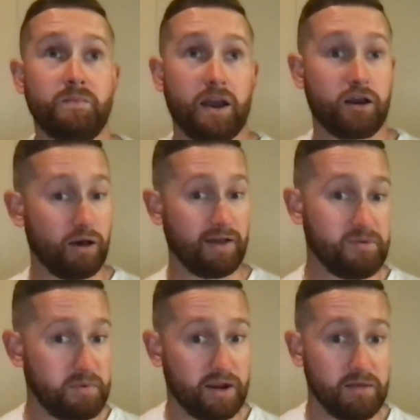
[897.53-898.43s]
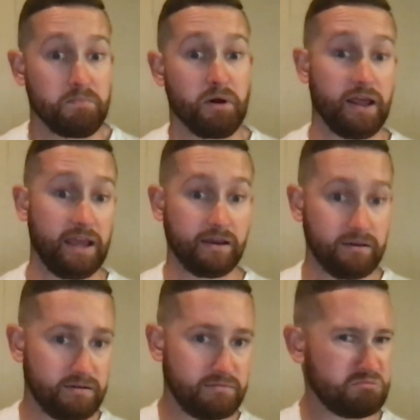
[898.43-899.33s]
I call everybody buddy.
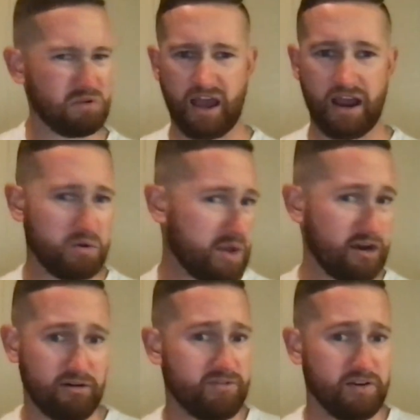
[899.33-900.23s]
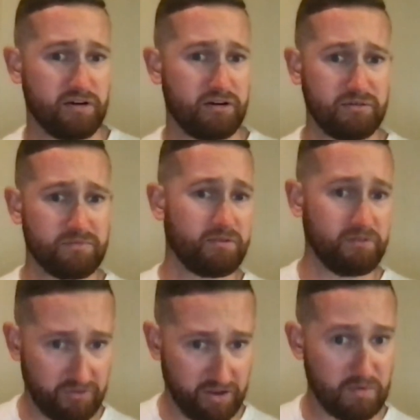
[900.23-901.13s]
I don't care if you're
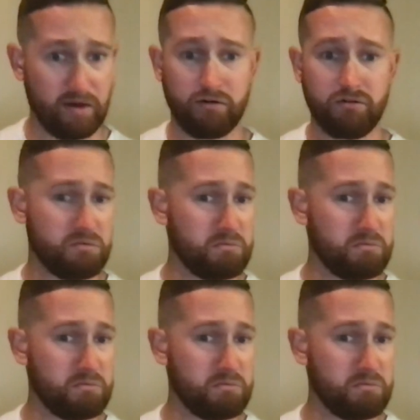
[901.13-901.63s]
female,